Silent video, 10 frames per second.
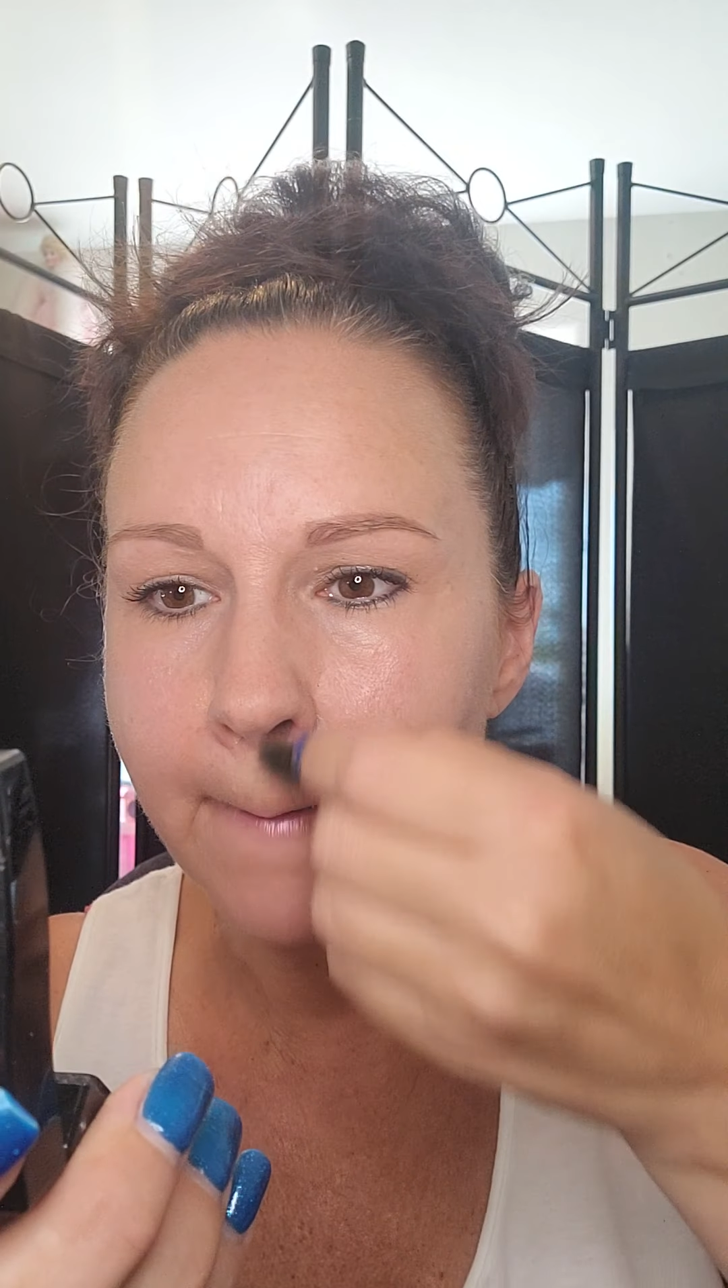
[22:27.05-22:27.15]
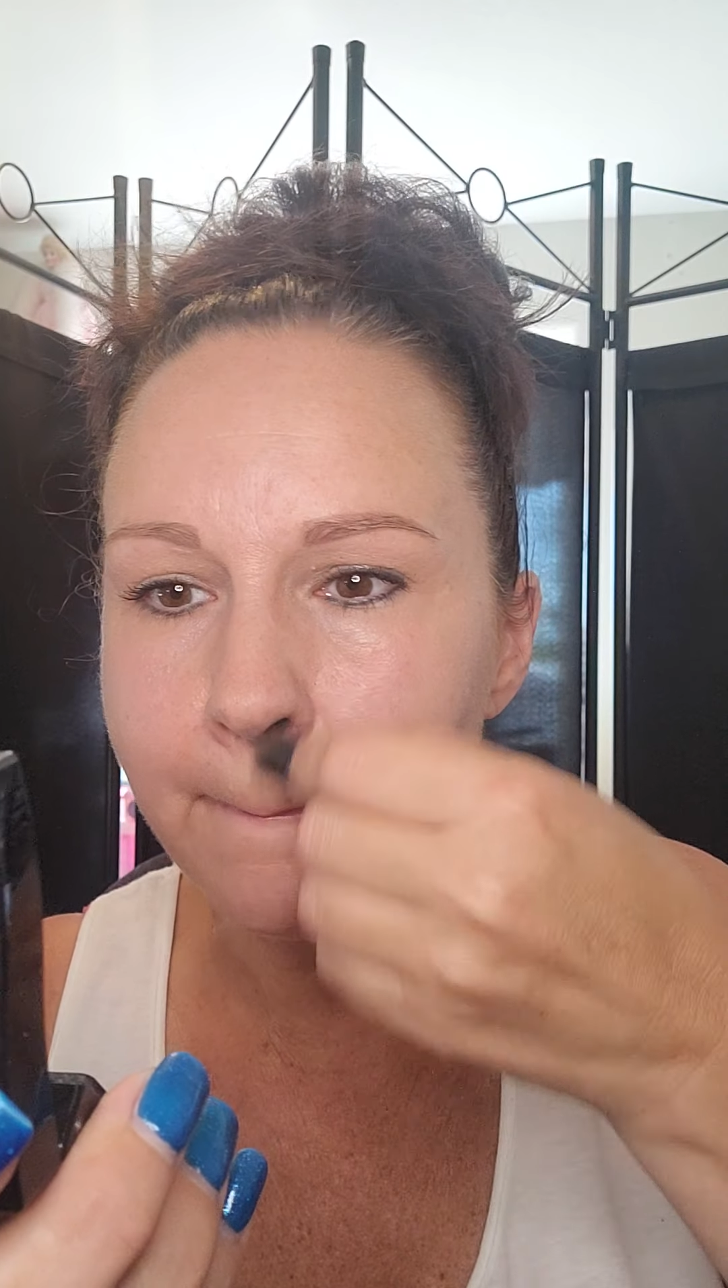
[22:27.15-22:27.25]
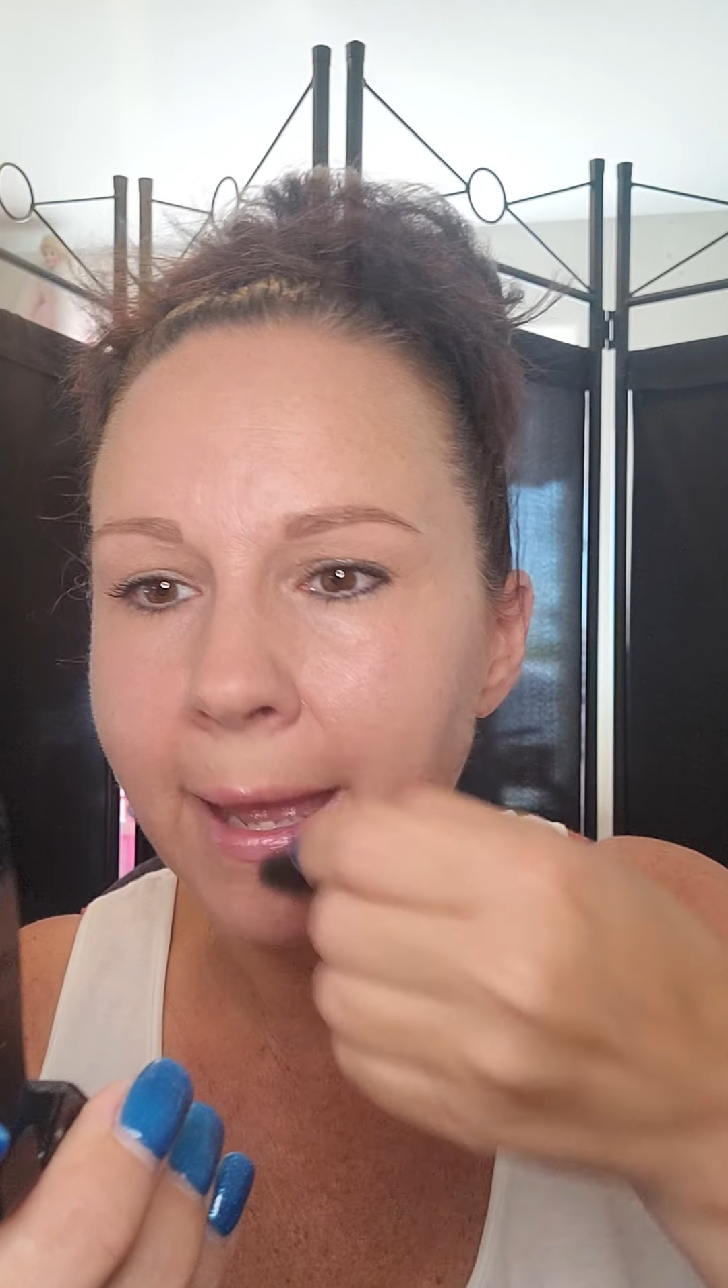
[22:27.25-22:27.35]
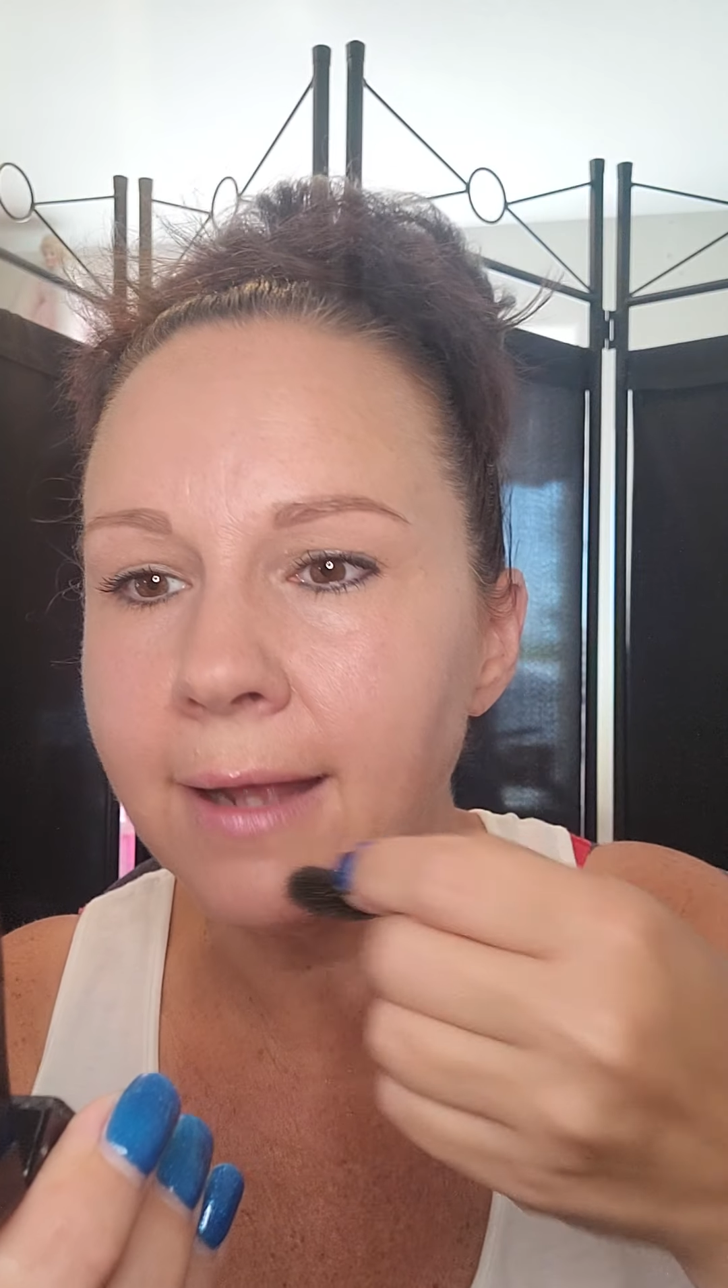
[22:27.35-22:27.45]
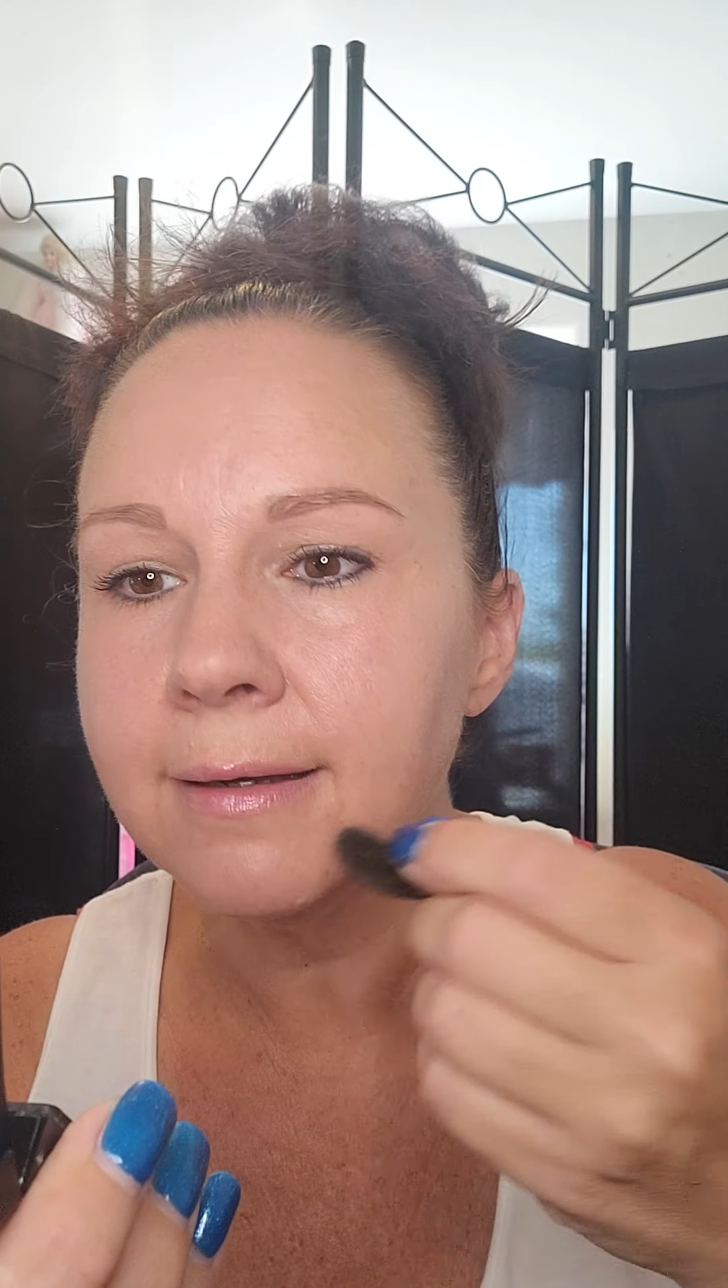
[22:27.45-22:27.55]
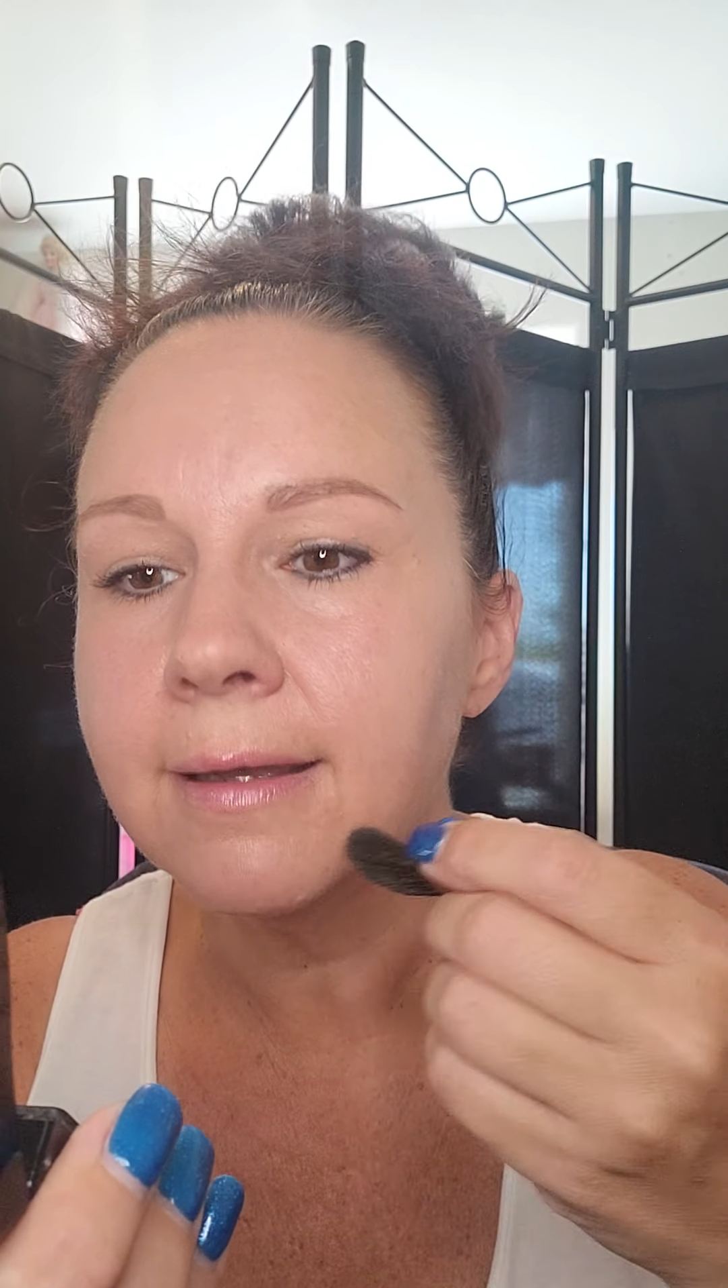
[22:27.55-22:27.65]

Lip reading: of matte